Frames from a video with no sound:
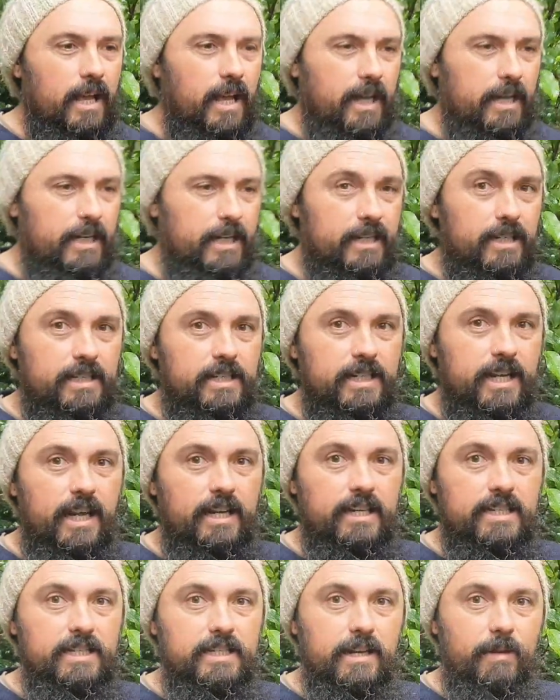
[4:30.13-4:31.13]
And then I
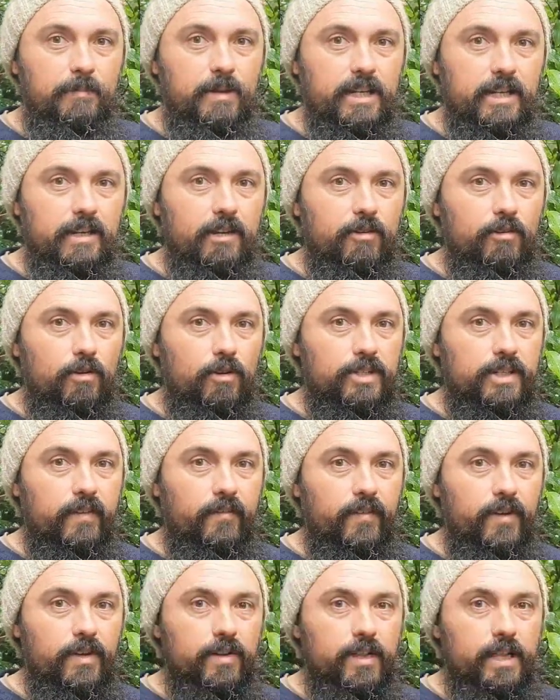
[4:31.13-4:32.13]
started stumbling across a
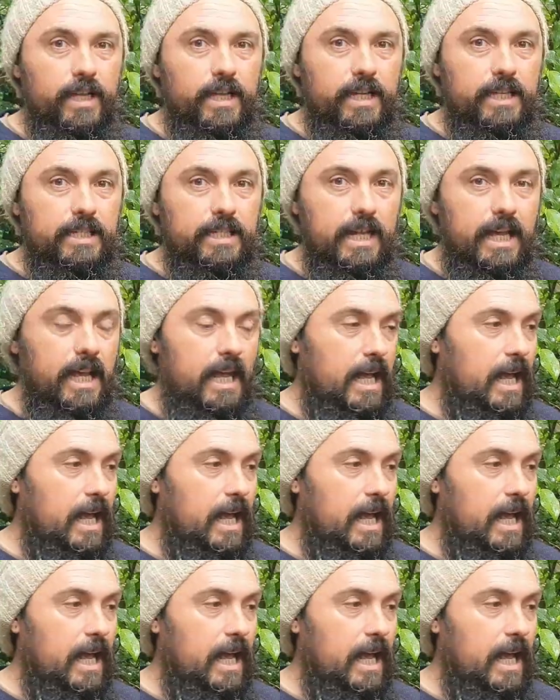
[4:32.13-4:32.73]
few things